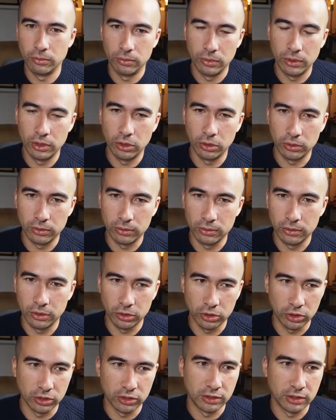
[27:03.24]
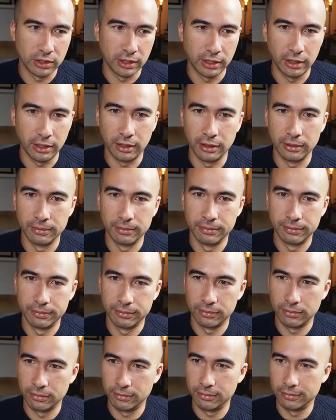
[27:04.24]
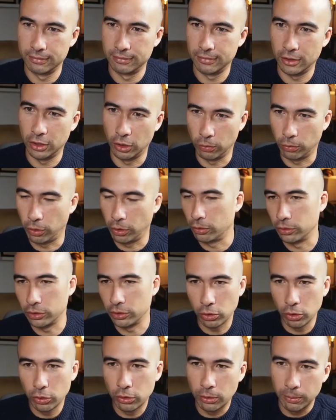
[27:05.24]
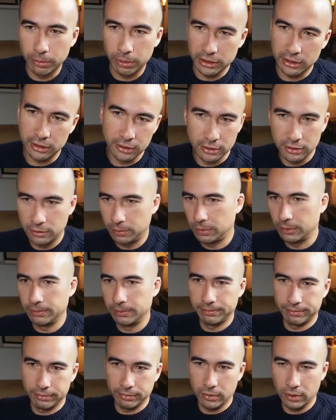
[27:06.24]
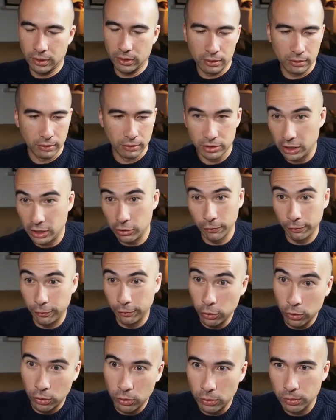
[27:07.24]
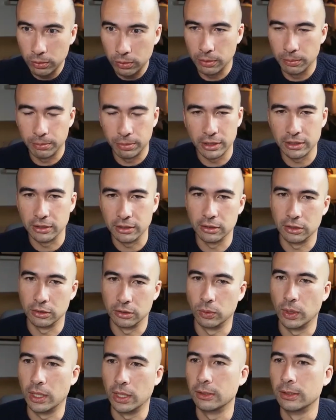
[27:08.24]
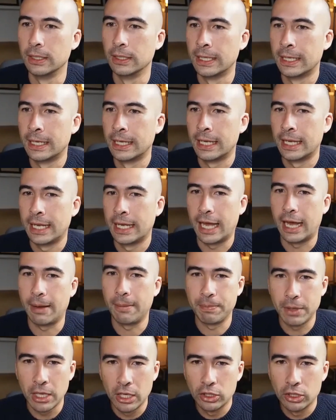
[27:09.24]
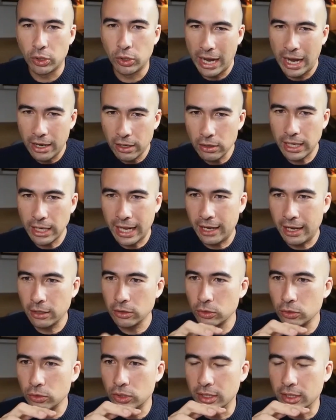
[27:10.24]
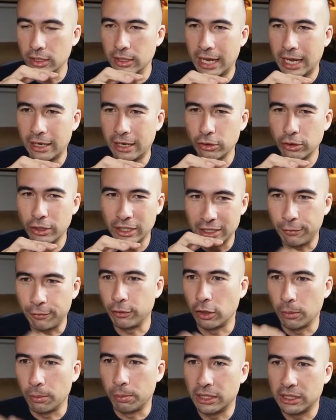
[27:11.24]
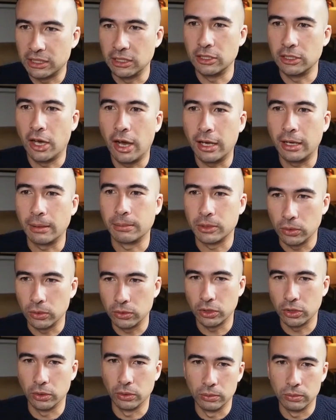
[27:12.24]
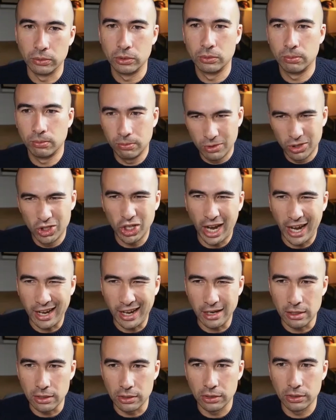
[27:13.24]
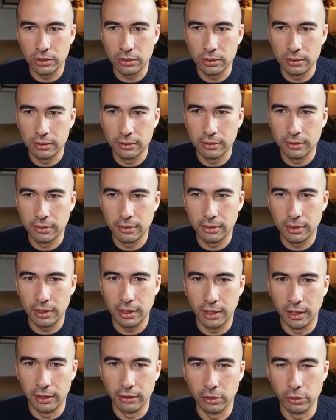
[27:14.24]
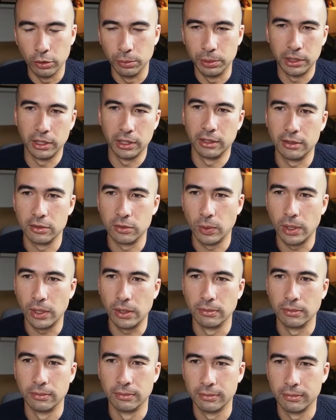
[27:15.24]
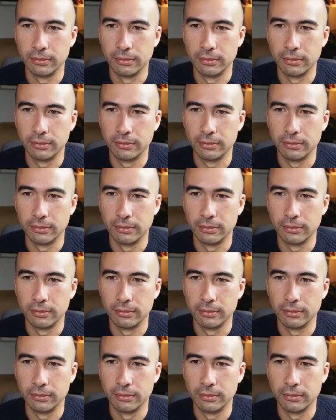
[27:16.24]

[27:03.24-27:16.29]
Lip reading: Not just rotary screw compressors, but centrifugal compressors as well. So how do the different compressor types also change the lubricant as well?